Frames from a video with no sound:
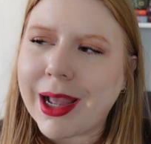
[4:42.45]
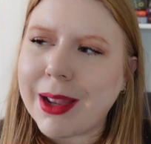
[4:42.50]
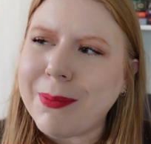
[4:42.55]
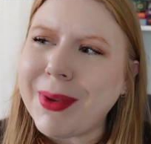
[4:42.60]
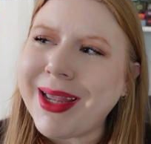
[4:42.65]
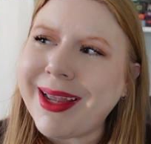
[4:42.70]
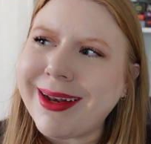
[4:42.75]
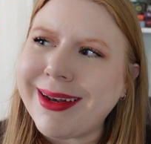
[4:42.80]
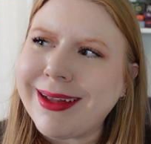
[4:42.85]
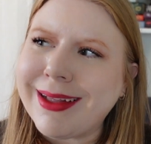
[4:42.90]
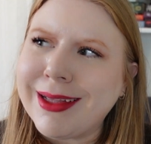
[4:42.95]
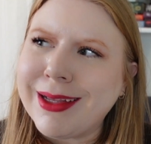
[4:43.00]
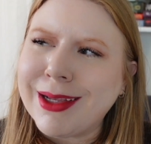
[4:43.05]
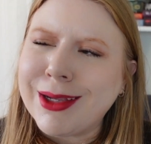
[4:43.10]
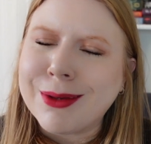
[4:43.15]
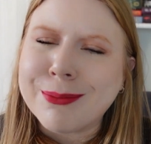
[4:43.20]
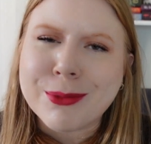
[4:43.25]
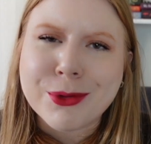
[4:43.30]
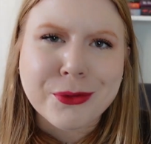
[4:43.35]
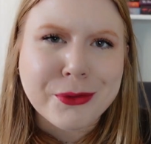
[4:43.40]
I mean,
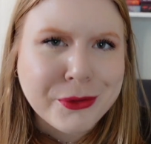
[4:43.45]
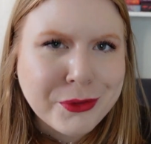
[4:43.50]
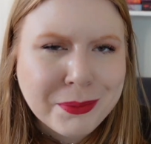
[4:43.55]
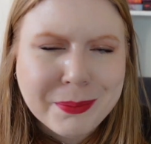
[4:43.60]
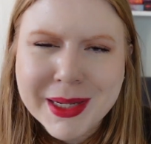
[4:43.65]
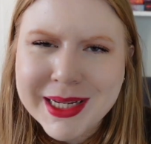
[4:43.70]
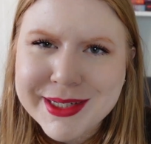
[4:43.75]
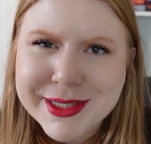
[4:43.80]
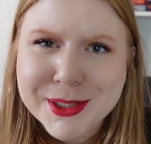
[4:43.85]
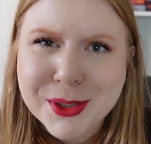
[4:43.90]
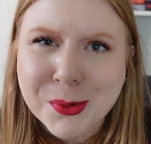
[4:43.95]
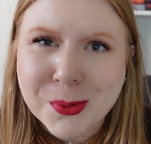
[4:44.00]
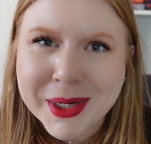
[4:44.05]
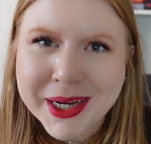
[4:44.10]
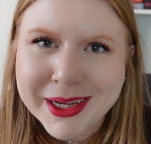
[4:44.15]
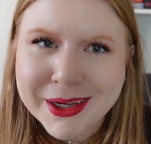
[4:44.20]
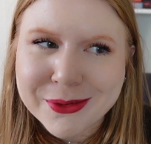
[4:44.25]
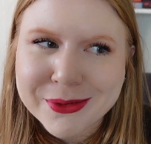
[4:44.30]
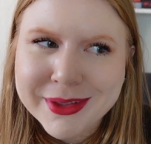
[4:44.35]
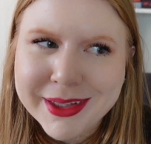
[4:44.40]
Maroon may still win
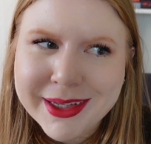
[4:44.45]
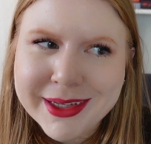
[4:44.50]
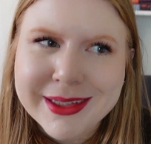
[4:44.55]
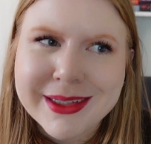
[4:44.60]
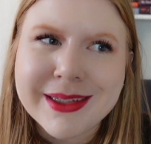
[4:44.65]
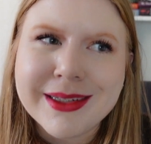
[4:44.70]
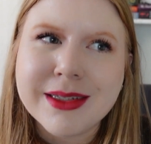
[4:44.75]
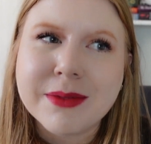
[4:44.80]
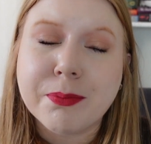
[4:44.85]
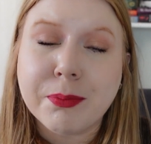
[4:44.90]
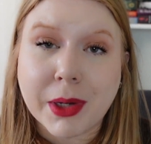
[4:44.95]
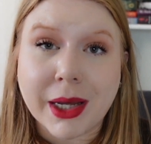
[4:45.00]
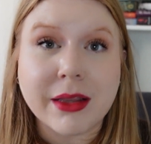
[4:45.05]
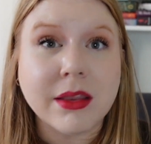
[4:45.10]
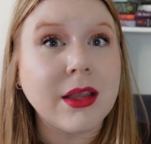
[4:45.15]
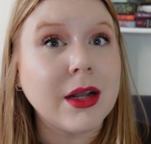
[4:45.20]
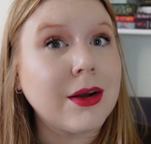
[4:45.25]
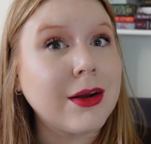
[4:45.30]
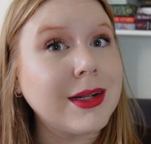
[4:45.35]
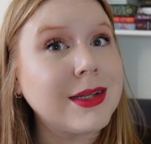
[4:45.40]
out in the end, but
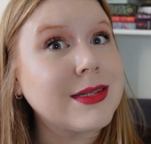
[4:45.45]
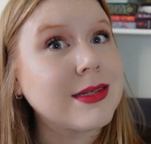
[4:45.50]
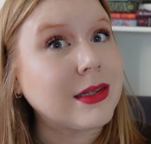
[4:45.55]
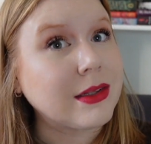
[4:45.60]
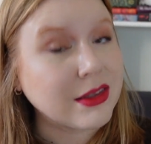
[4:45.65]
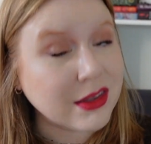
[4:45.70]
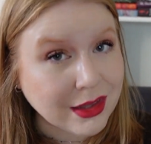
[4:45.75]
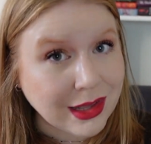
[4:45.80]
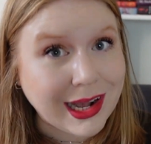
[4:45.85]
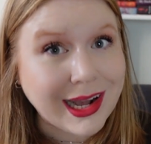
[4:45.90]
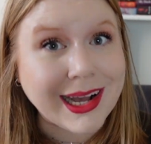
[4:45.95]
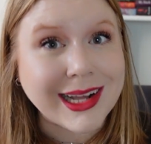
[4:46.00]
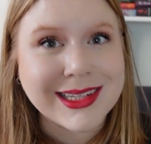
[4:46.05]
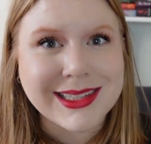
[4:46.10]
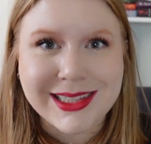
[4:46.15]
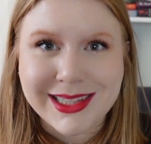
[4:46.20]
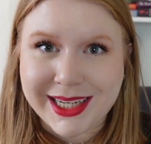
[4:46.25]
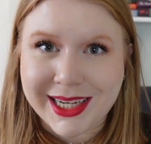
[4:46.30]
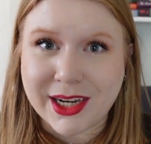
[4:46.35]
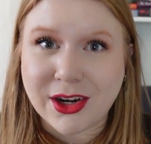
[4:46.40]
there there is a lot
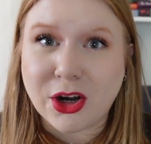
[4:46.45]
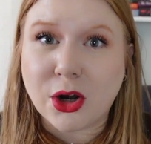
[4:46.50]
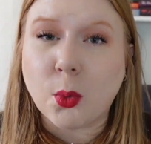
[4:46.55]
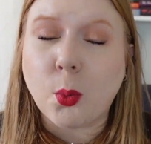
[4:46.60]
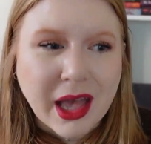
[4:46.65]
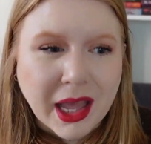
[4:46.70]
here.